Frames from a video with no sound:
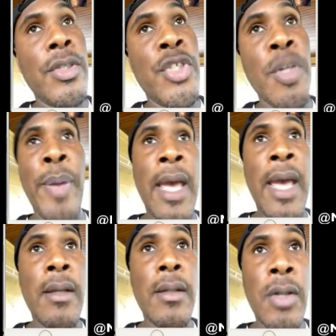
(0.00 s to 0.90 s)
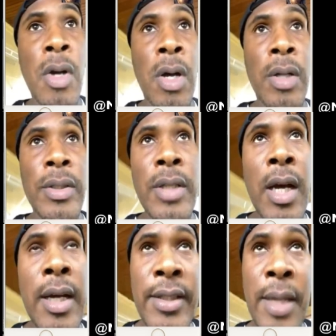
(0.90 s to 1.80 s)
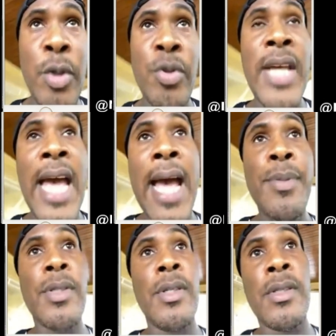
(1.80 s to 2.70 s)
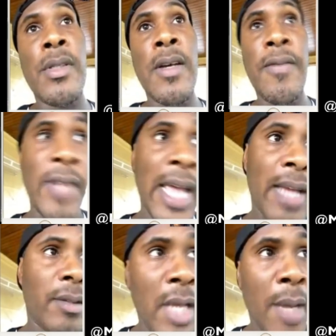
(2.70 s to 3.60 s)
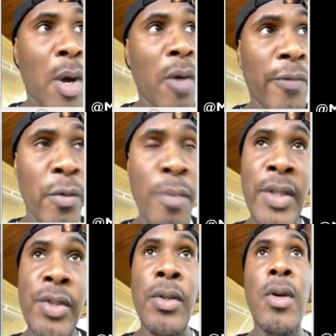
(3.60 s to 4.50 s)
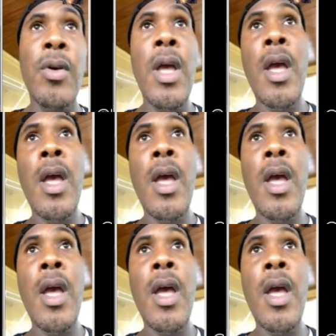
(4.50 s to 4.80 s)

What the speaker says: Japan called W Taps and stuff that came out a few months ago.